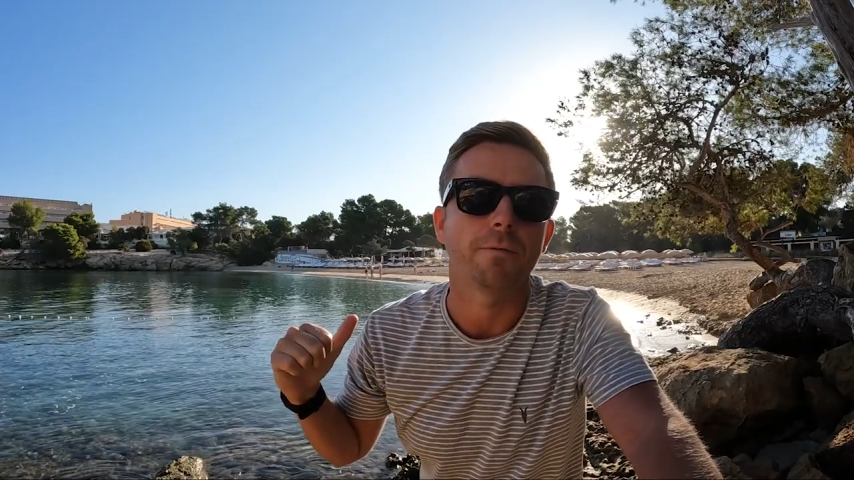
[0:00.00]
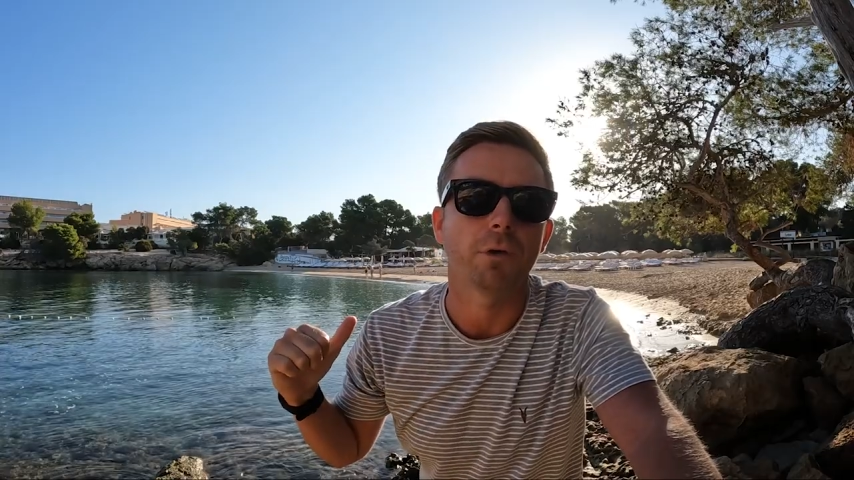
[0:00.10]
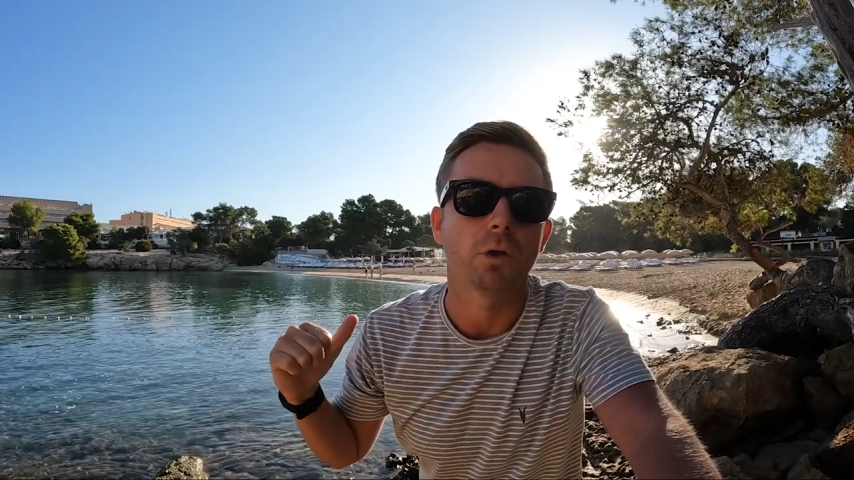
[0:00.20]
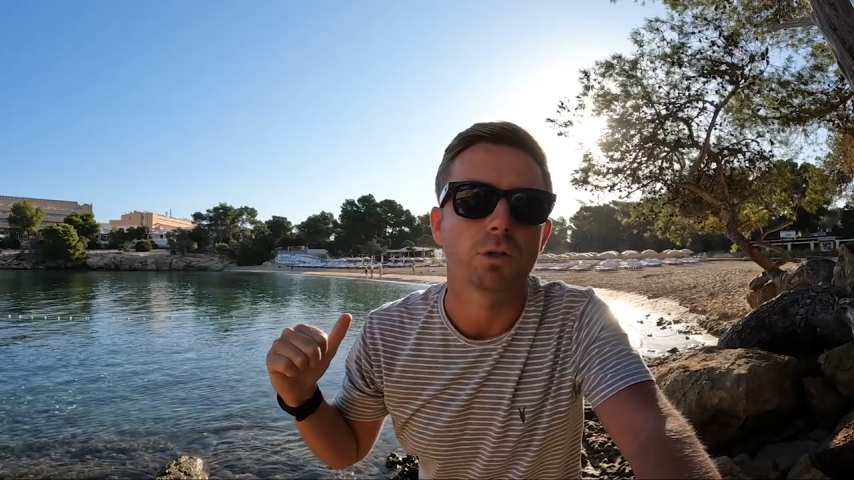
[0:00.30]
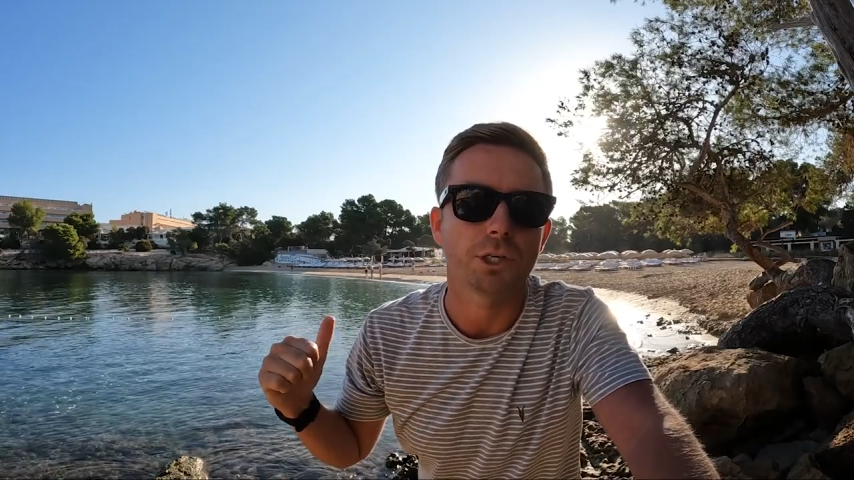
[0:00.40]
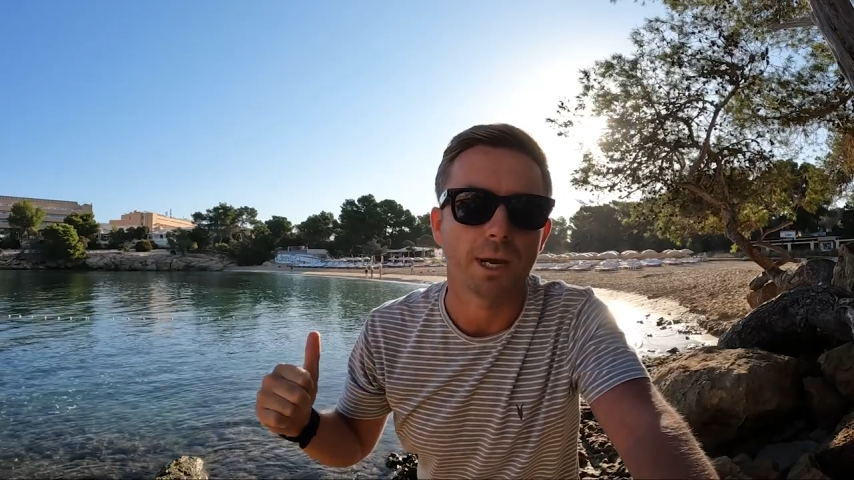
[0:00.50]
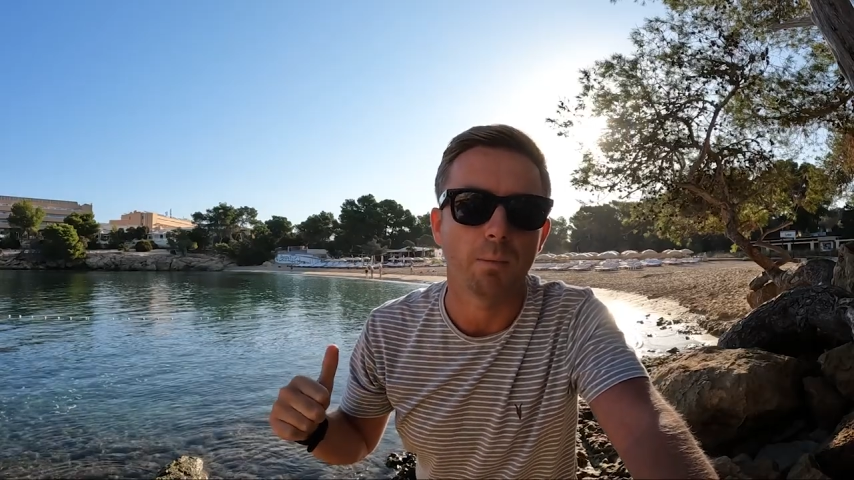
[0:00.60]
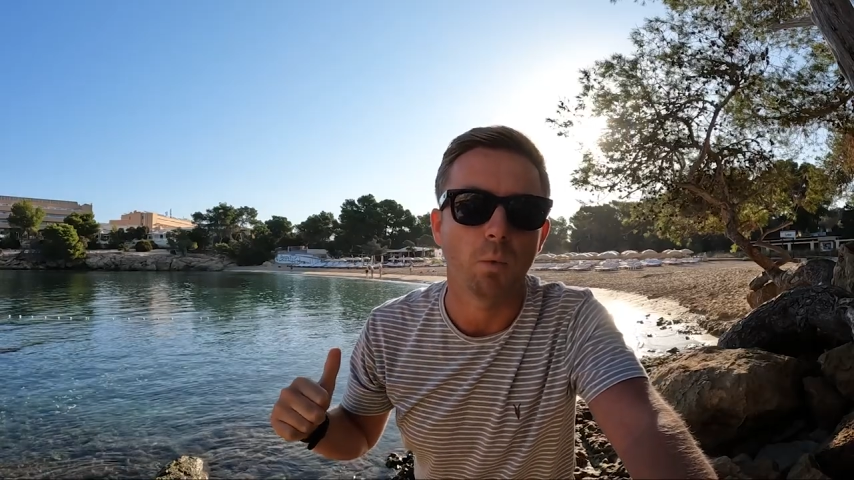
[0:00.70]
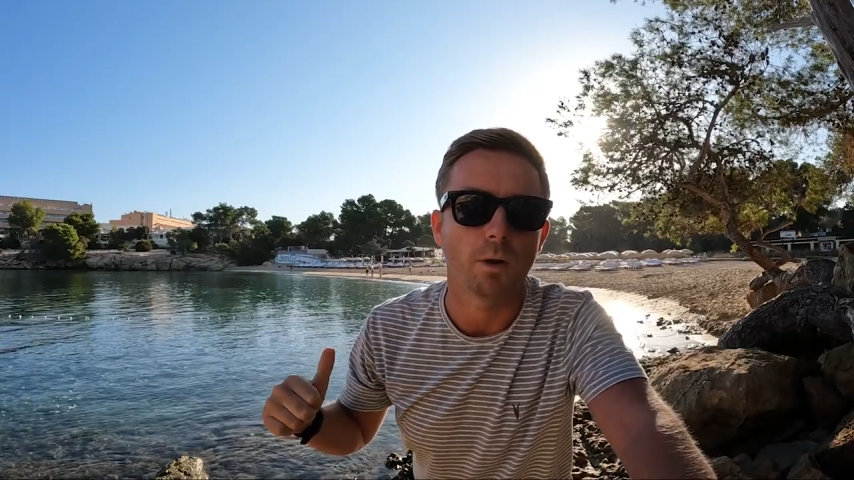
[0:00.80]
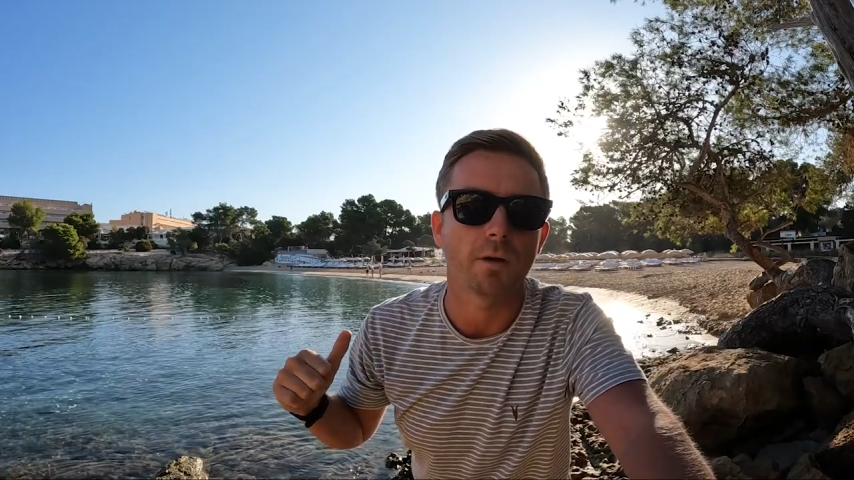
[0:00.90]
for lunch
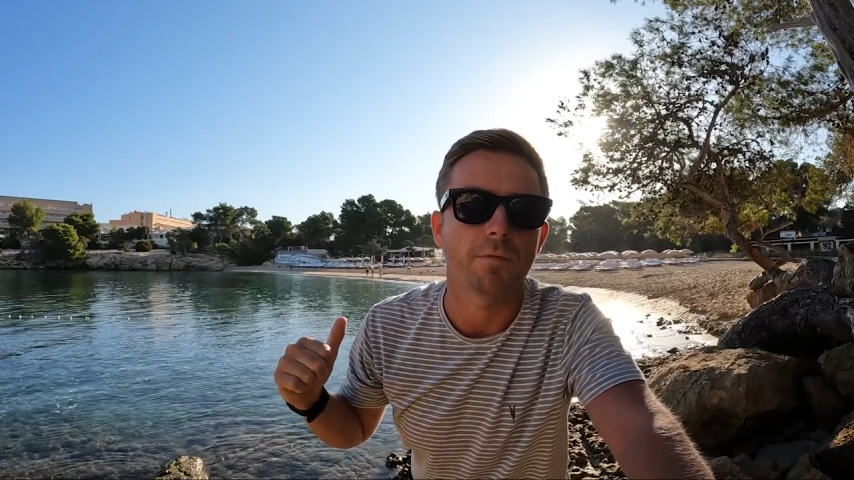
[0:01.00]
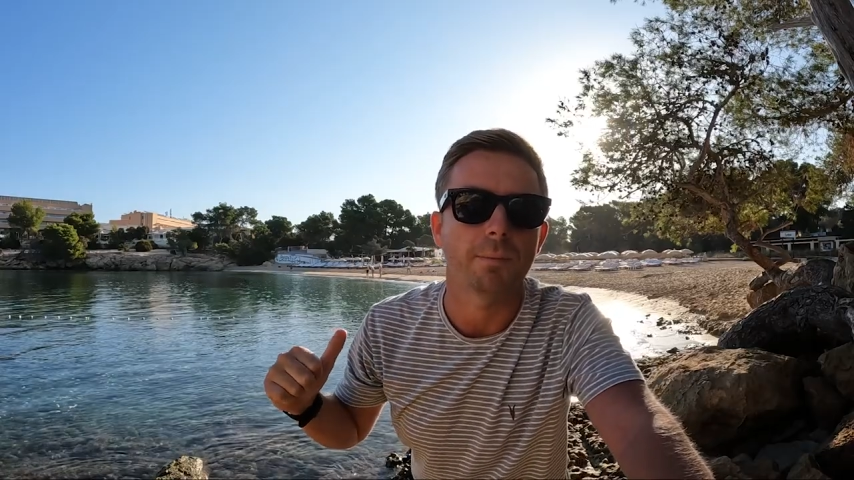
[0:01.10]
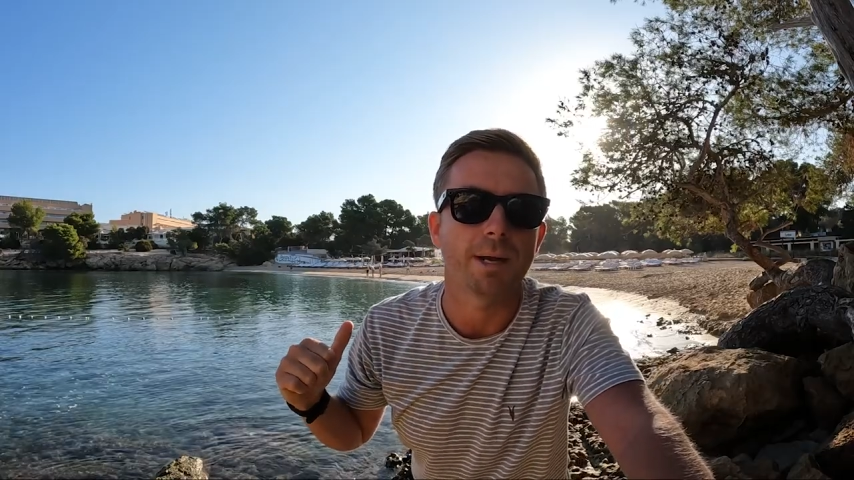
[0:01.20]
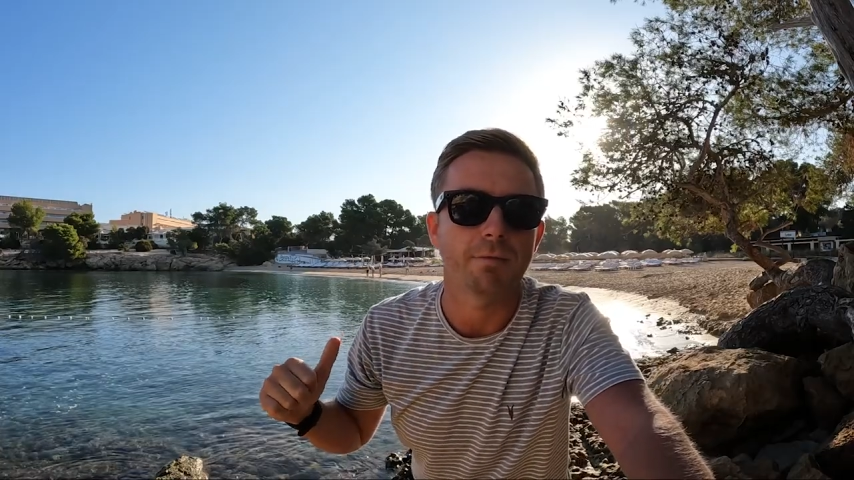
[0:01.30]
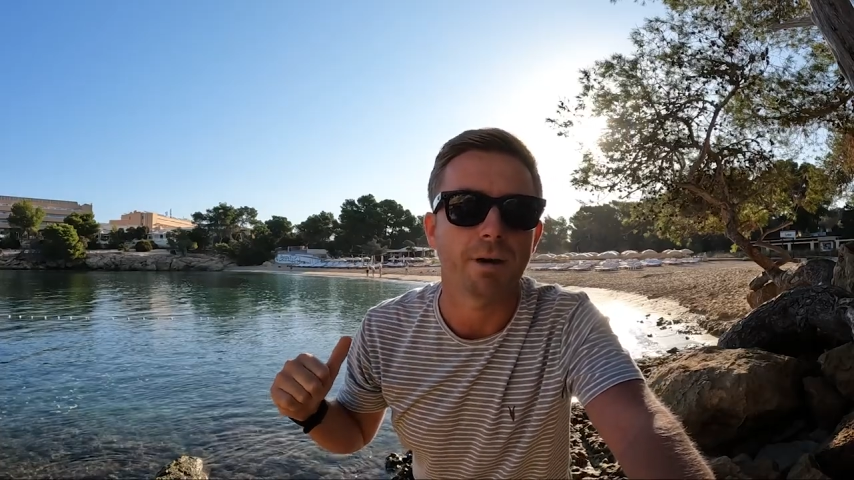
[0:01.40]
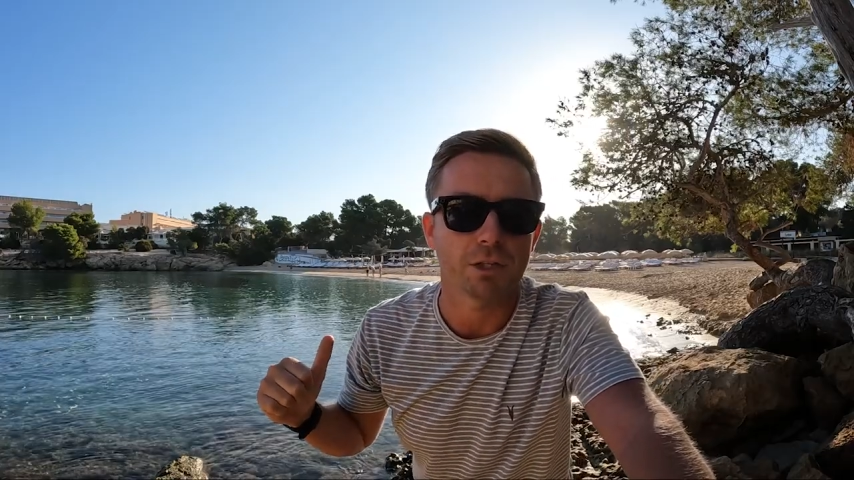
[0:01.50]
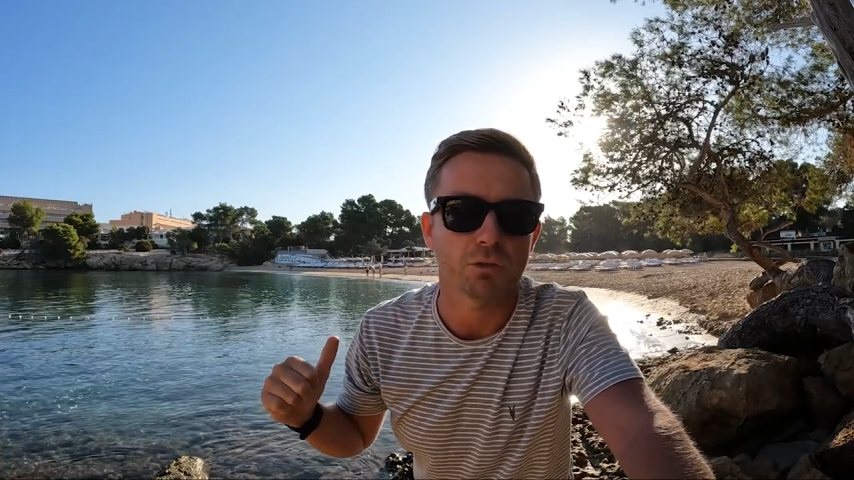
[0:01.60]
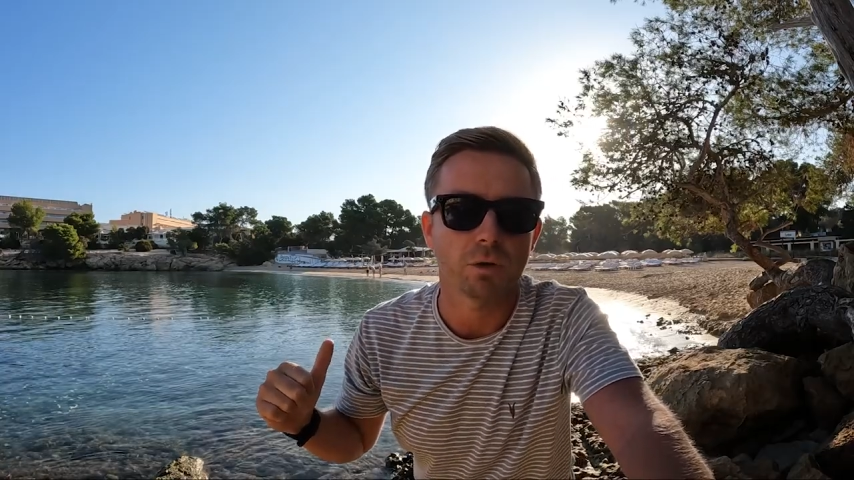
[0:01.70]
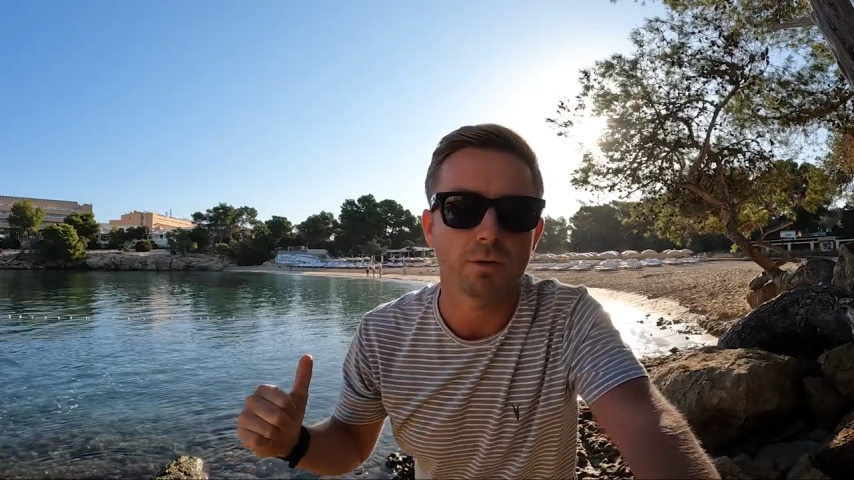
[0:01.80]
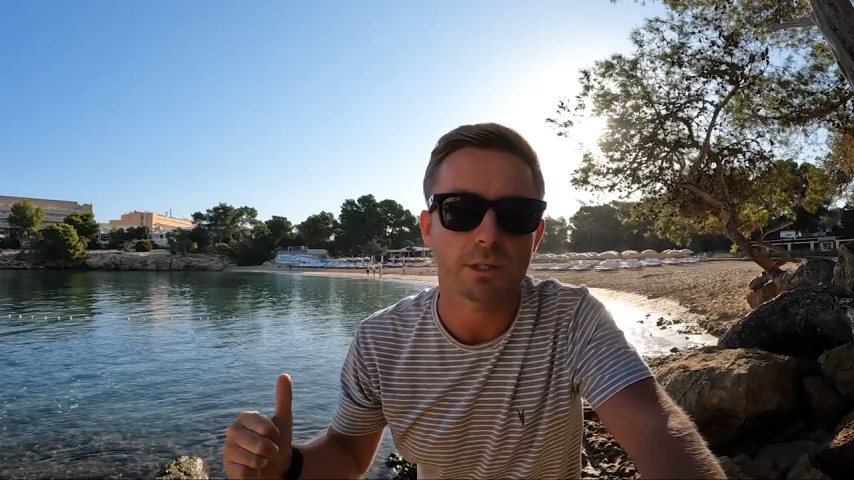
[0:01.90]
in one of the many
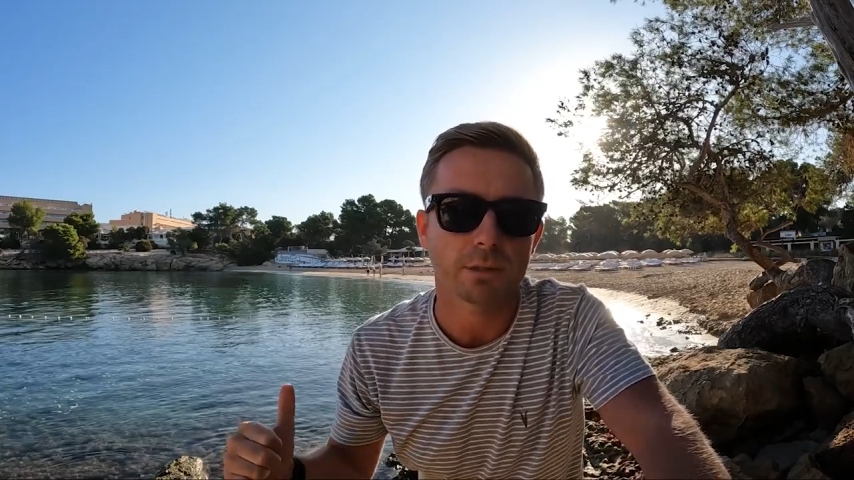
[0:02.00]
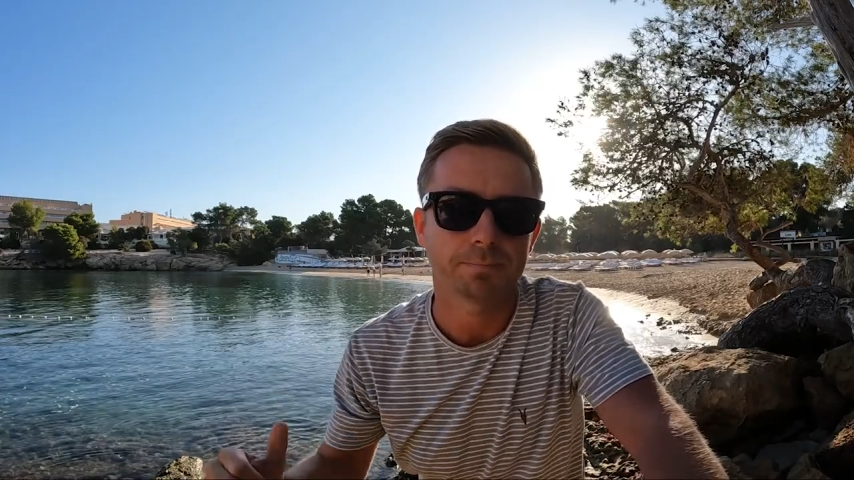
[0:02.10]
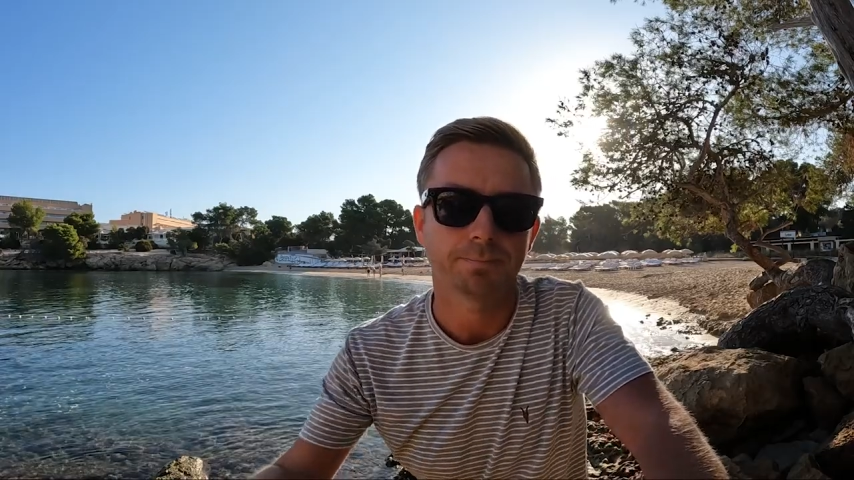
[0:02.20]
restaurants.